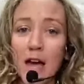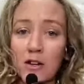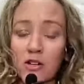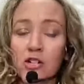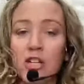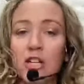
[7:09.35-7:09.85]

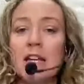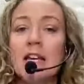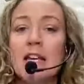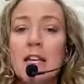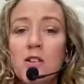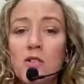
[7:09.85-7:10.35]

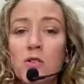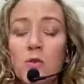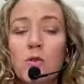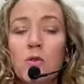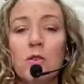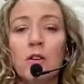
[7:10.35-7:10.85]
energy
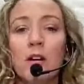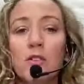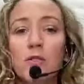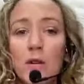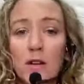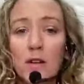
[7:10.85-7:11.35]
into your
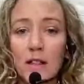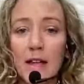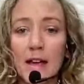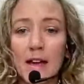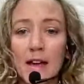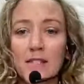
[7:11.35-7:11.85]
adrenal
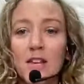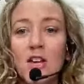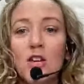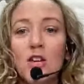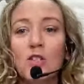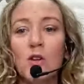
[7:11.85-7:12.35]
glands
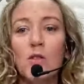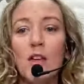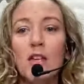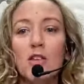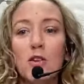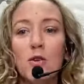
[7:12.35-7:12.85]
so
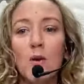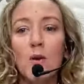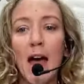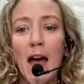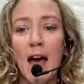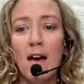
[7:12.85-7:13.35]
that you
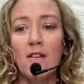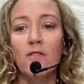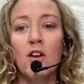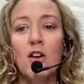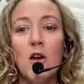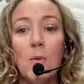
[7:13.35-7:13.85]
have